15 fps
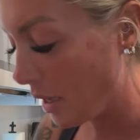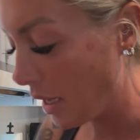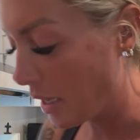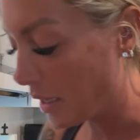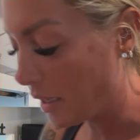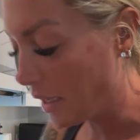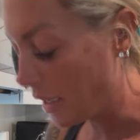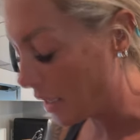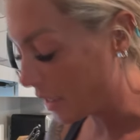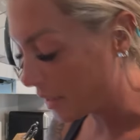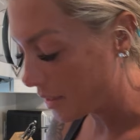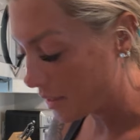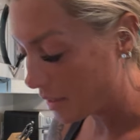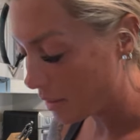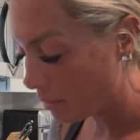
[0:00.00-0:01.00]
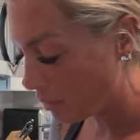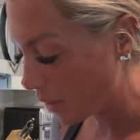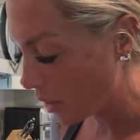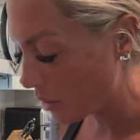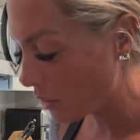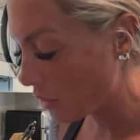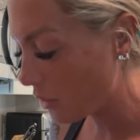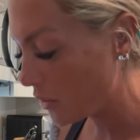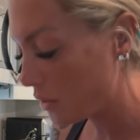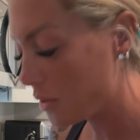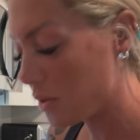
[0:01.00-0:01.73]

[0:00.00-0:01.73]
an easy meal